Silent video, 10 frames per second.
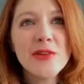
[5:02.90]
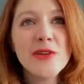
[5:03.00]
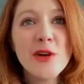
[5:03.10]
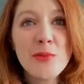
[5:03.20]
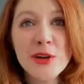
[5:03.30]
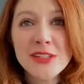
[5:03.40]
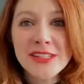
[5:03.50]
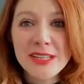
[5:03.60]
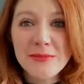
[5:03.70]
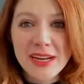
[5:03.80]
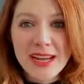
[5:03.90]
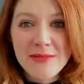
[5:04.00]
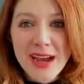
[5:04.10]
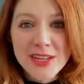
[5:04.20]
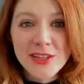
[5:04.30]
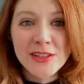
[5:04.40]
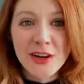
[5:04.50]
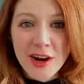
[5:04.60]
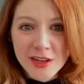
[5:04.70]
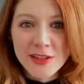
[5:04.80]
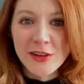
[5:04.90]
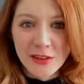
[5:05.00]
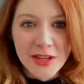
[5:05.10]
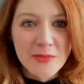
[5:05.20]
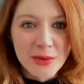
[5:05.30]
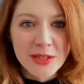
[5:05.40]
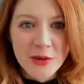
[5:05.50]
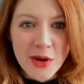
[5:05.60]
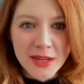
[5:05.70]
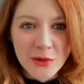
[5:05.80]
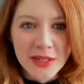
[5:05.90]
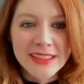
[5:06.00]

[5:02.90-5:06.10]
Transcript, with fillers: I don't know personally, but I imagine their hearts are thumping quite